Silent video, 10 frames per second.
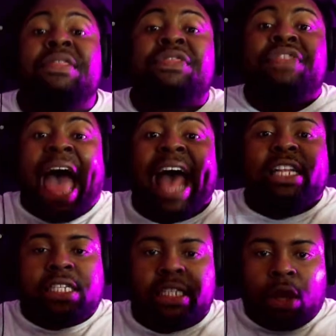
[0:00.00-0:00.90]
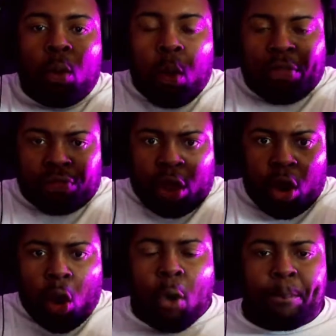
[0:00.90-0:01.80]
That's what they're
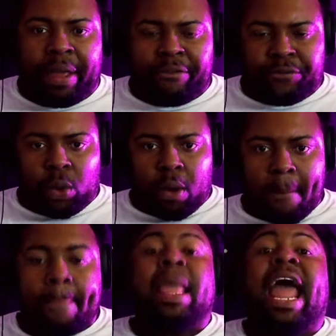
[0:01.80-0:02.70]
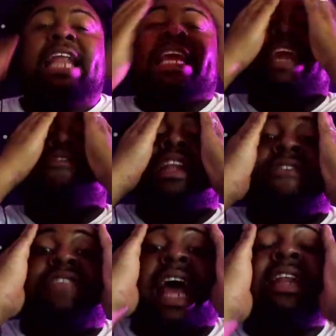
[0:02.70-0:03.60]
hoping for. And even
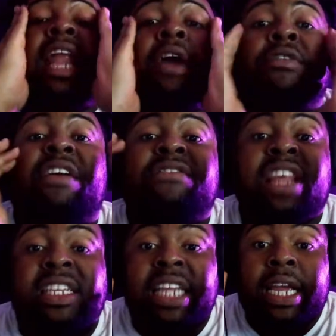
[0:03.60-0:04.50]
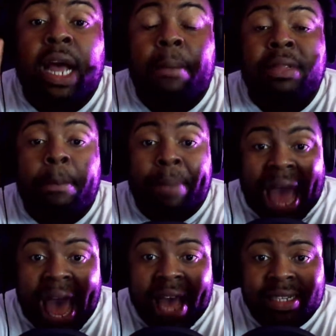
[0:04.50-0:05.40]
if that narrative doesn't come to
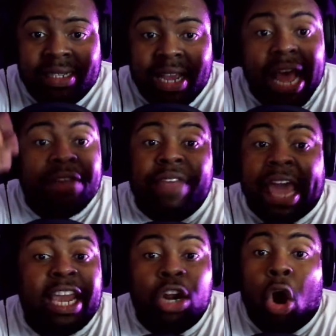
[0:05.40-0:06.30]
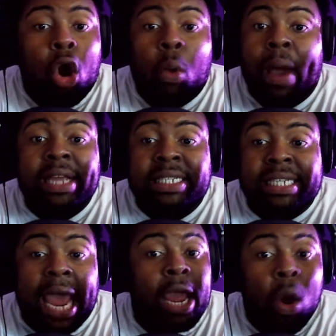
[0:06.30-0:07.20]
pass, they can always
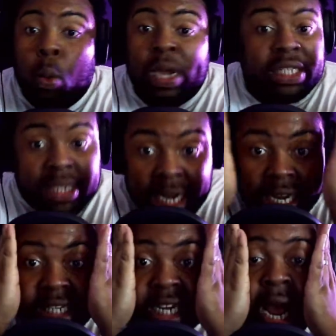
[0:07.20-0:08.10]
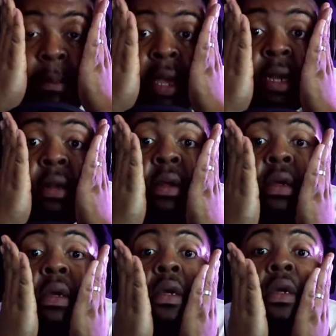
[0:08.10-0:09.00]
say, We seen this coming.
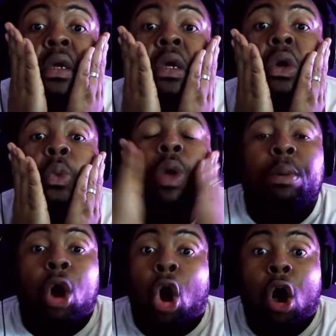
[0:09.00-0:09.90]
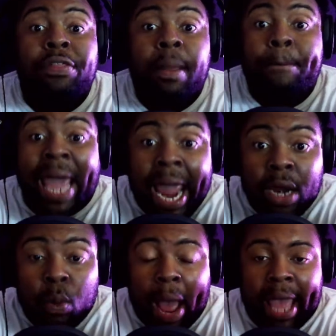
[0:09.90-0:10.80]
We were on the
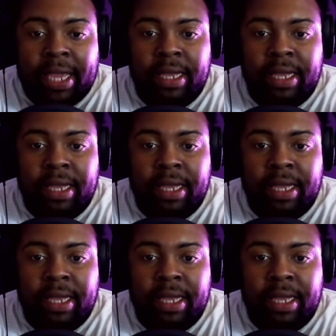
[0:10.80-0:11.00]
bandwagon.